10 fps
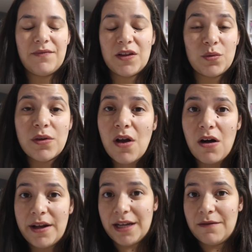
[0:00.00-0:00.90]
that's really
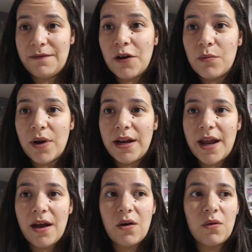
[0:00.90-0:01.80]
all I can film right
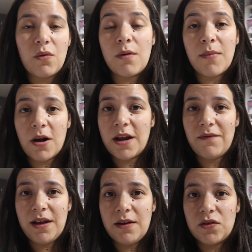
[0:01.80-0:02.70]
now or
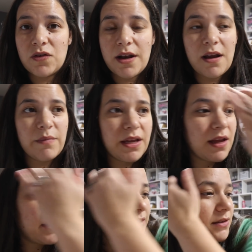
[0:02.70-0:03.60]
market videos right now
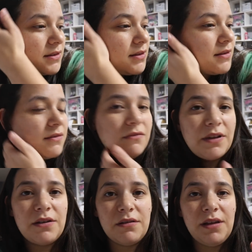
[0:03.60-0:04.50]
because
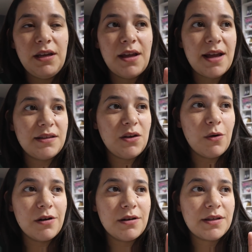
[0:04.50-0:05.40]
literally Etsy
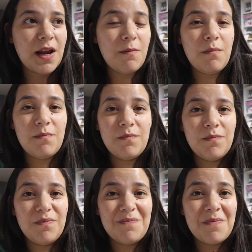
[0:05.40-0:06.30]
orders and
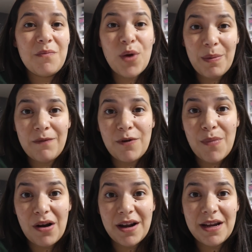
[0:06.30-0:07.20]
prepping for
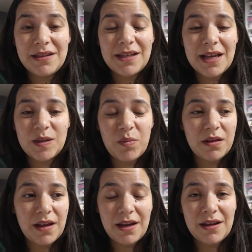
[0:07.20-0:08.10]
markets has
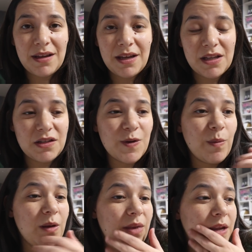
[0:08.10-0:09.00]
been like
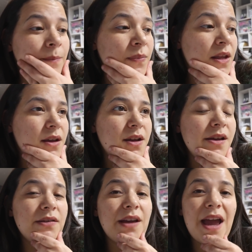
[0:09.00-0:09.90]
consuming me.
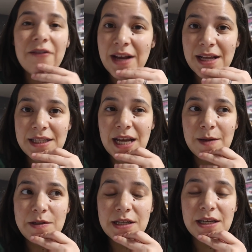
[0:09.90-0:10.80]
So I haven't had
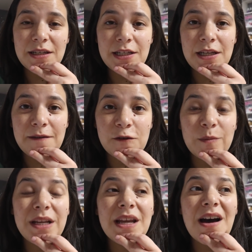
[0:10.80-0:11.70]
time to
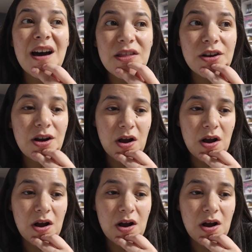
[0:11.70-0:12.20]
film any other